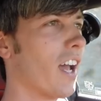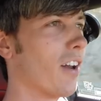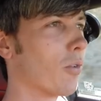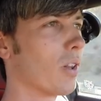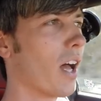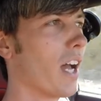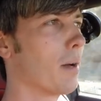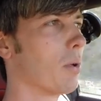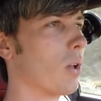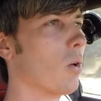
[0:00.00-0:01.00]
and
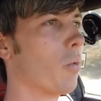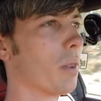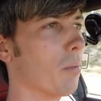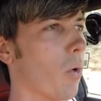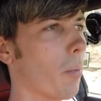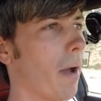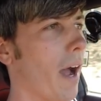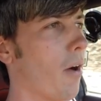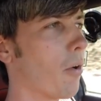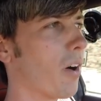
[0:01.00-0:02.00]
reliable with more
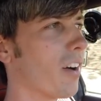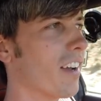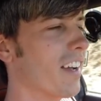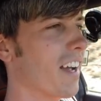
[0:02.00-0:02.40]
power.